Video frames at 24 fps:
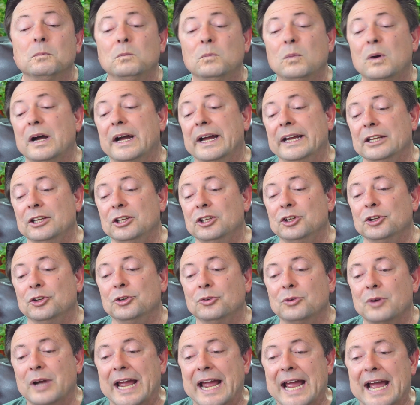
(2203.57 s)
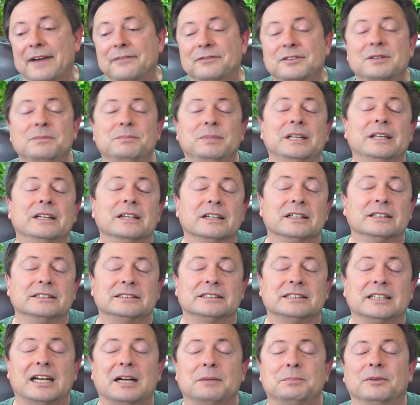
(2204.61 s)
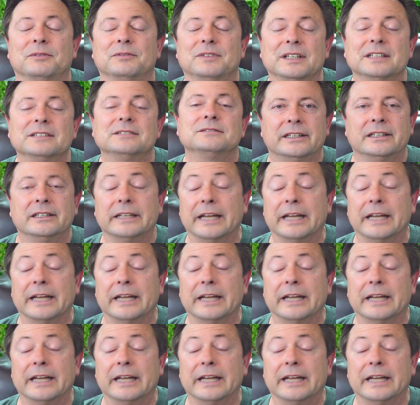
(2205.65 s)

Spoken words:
But you have to be on top of it.